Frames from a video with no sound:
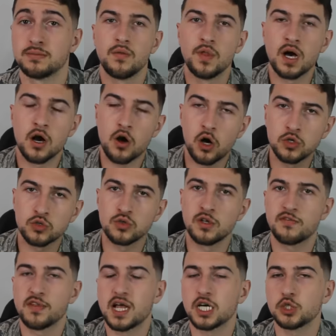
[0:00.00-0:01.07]
Now onto
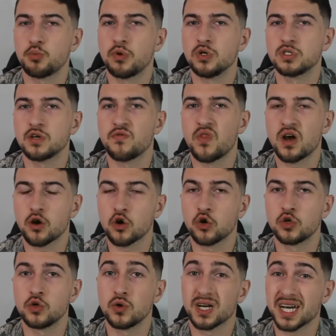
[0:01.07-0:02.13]
the flashpoint of
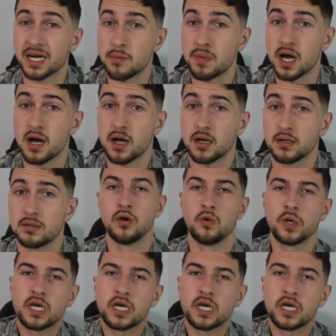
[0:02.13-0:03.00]
Nagorno-Karabakh.